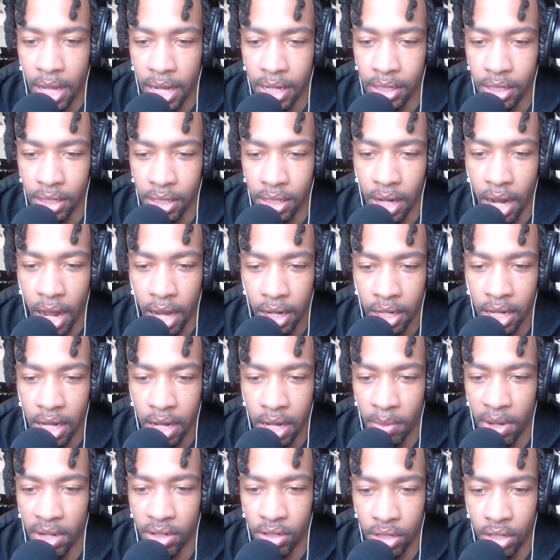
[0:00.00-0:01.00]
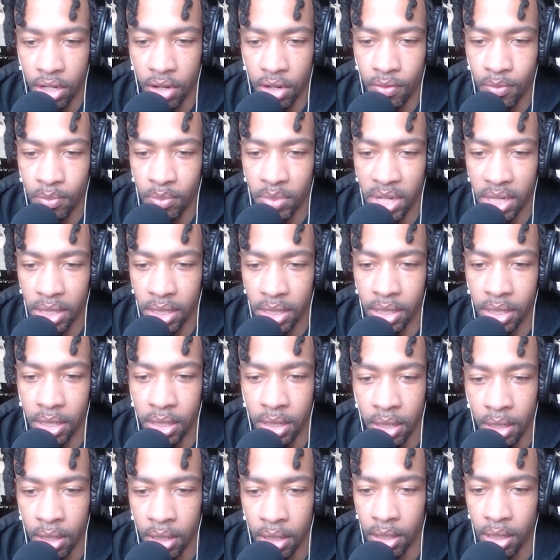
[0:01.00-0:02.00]
That's it. I keep myself
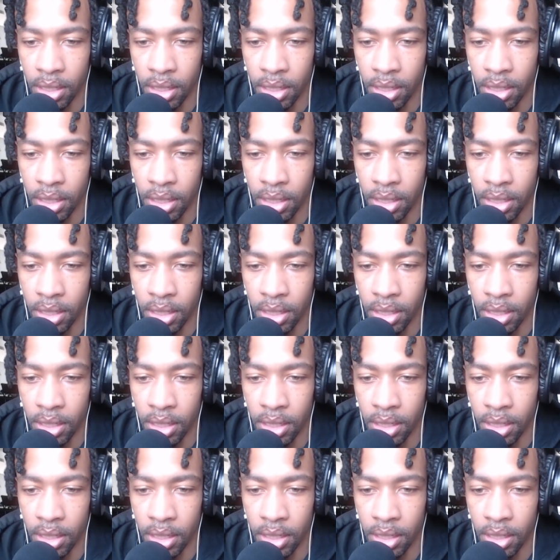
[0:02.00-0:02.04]
busy